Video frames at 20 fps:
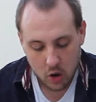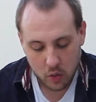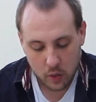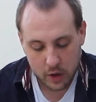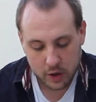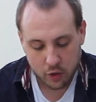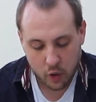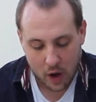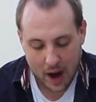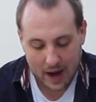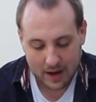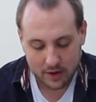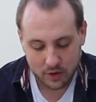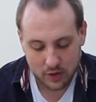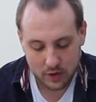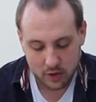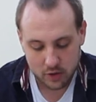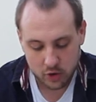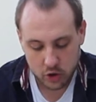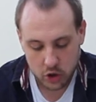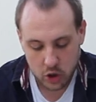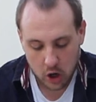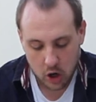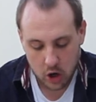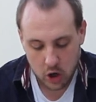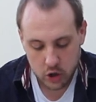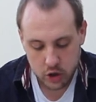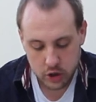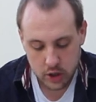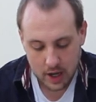Retract this
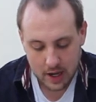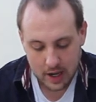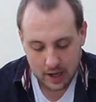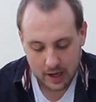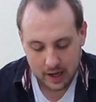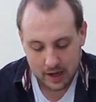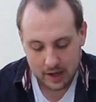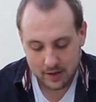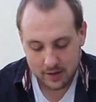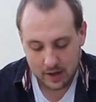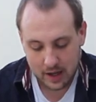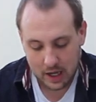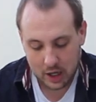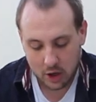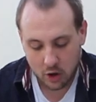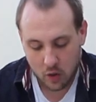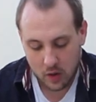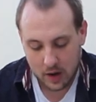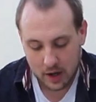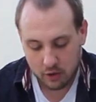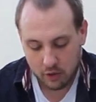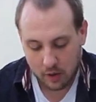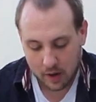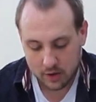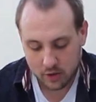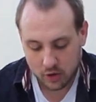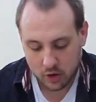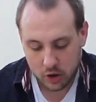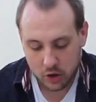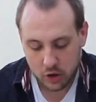charge. It is in your
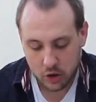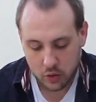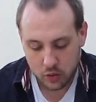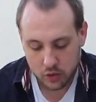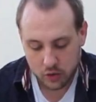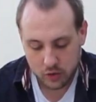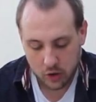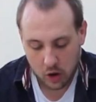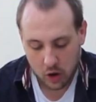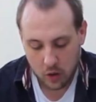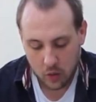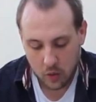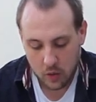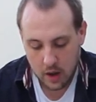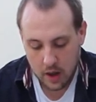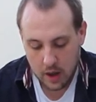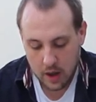interest to do so.